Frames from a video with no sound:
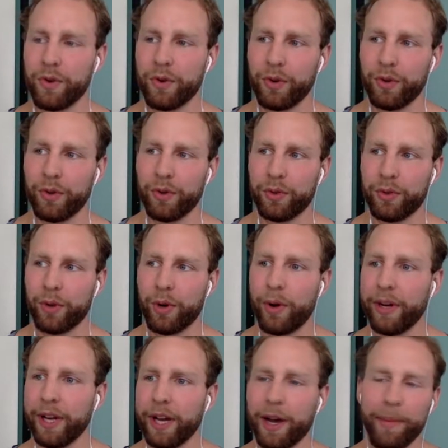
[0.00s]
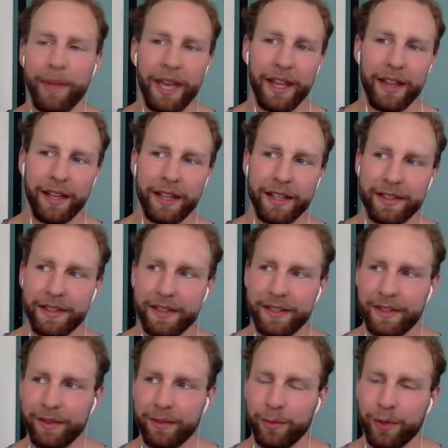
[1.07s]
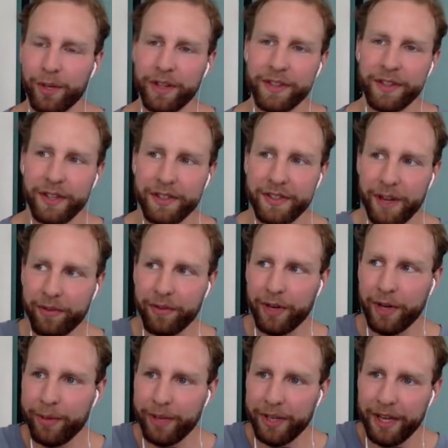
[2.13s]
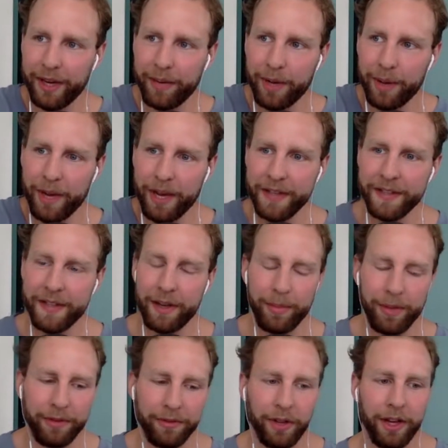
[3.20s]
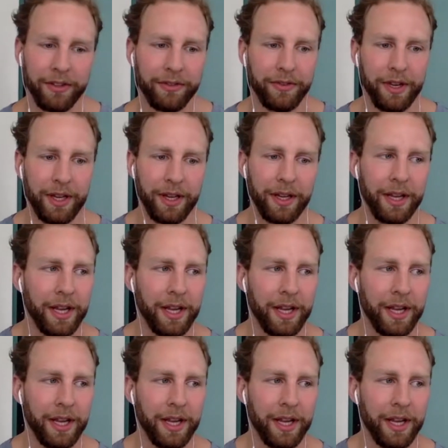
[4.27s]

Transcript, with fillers: growing up, man, like where this all stemmed from and kind of my mindset and my philosophy